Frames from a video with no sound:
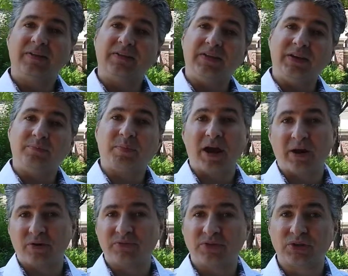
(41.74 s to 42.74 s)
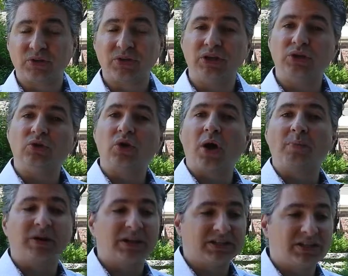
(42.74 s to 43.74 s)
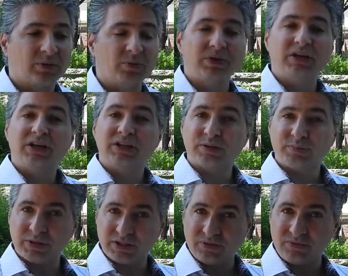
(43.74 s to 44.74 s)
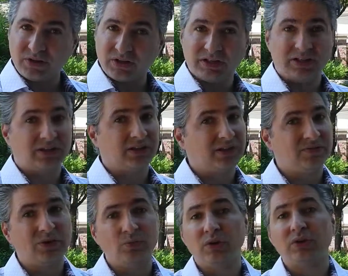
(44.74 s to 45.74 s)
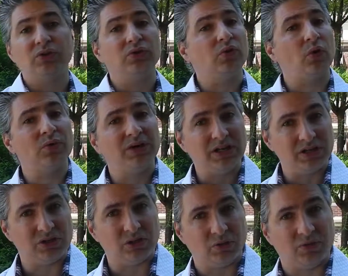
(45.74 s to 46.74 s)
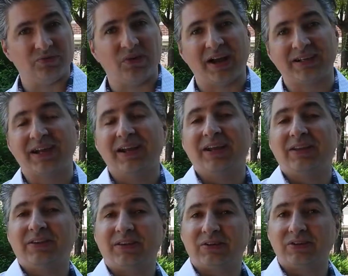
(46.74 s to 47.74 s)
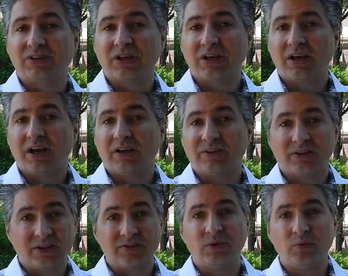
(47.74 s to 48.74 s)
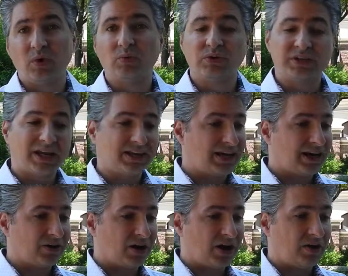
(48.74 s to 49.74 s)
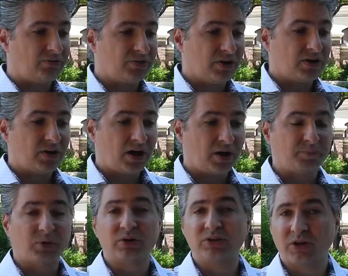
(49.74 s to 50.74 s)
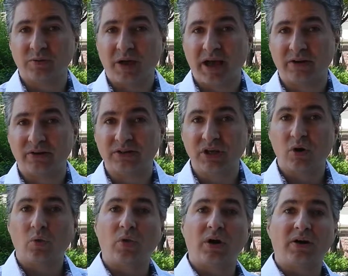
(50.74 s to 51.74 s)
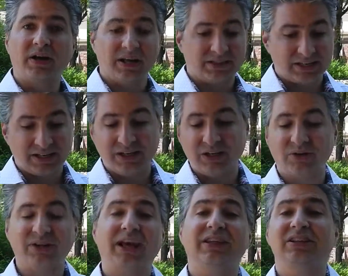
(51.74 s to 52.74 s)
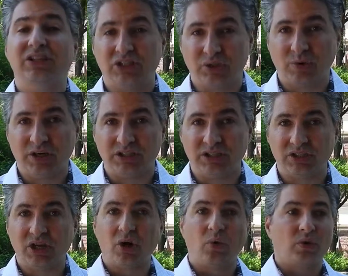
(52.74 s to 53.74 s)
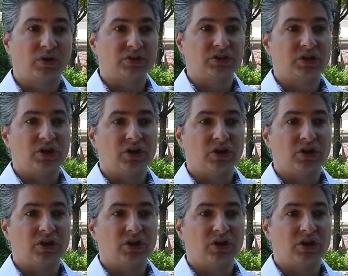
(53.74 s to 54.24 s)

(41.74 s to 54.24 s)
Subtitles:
The power of attorney, you nominate someone specifically. The living will, you don't need to. In fact, there's the living will take care of personal matters where it's near-death situations, where it's